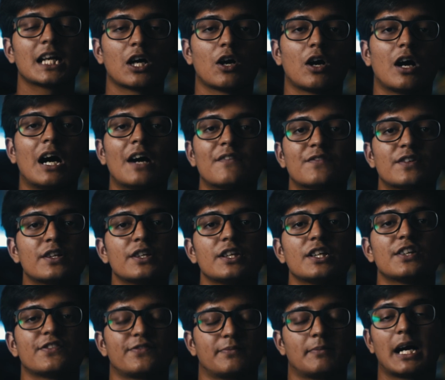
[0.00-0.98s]
Now after you
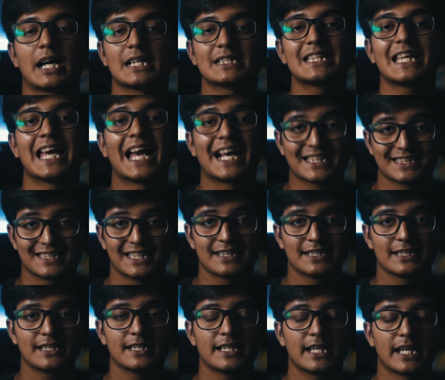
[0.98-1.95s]
have marked the
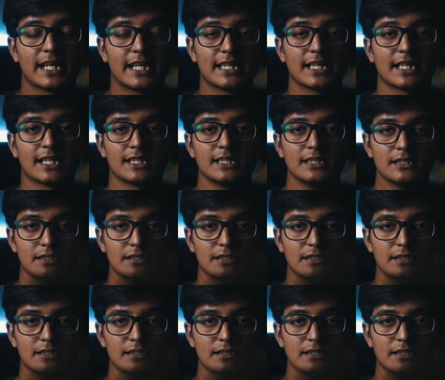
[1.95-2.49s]
extended area